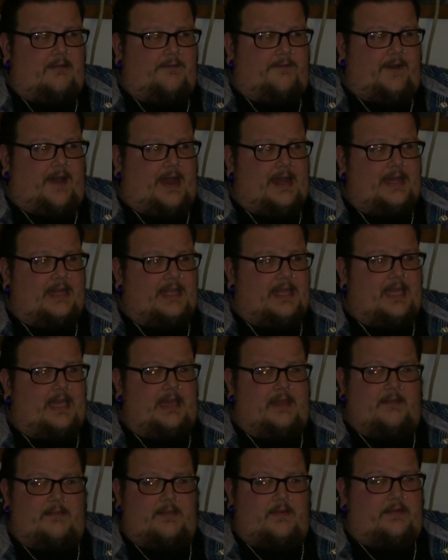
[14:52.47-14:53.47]

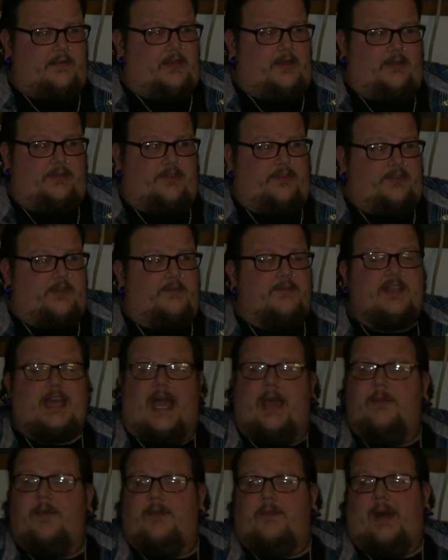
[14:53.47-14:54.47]
finally, you know, just some
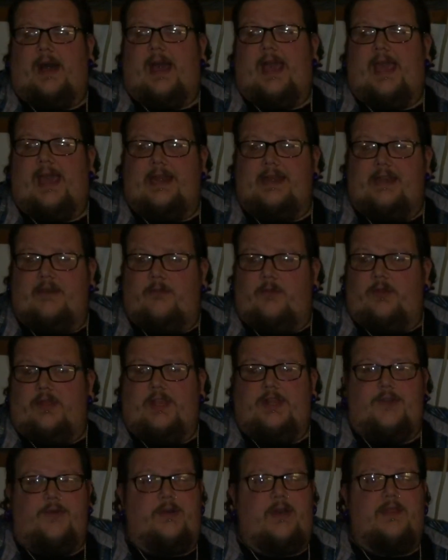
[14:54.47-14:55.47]
time went by. I didn't
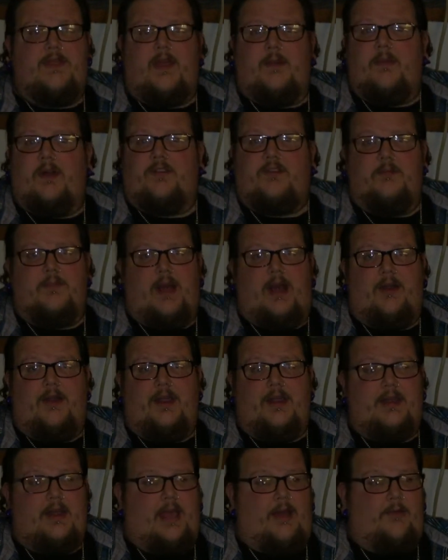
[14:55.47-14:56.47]
really do anything much about
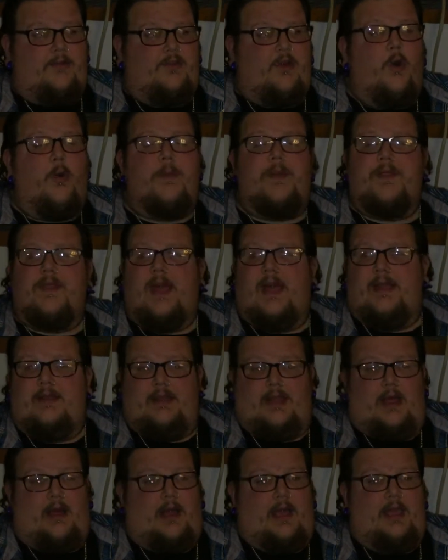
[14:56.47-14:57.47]
it, and I was hoping that,
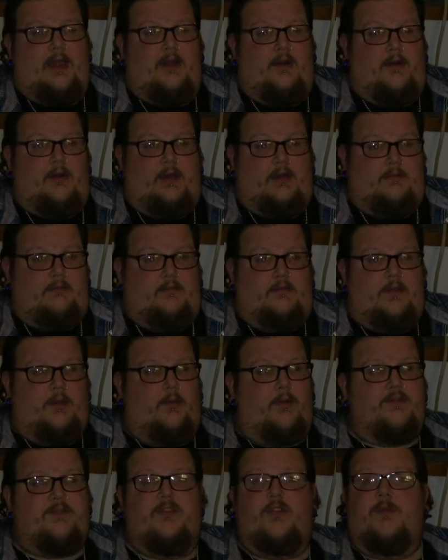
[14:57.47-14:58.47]
you know, there
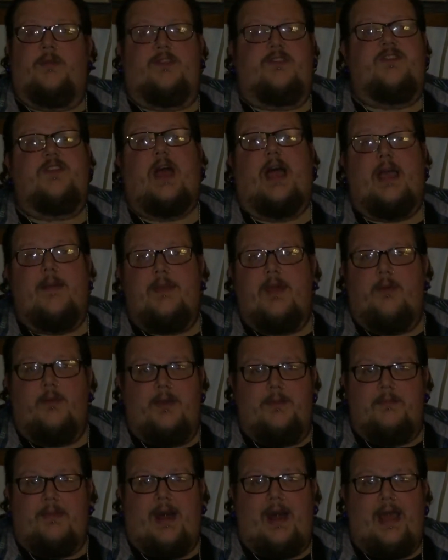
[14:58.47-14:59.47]
wasn't too much time that
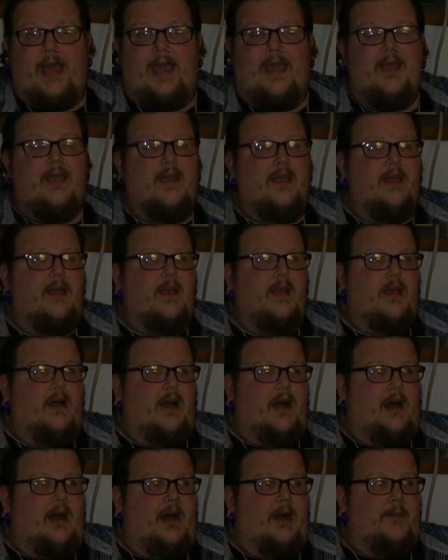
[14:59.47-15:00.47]
went by
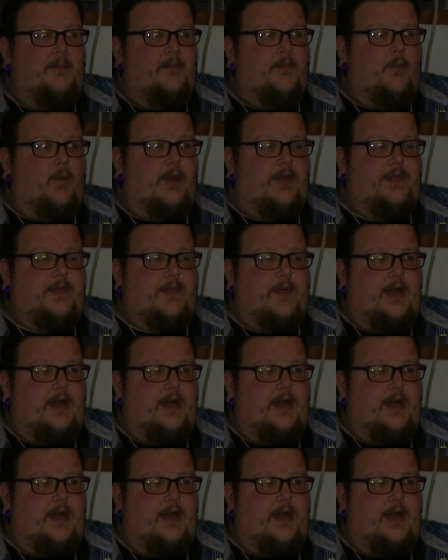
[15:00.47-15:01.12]
with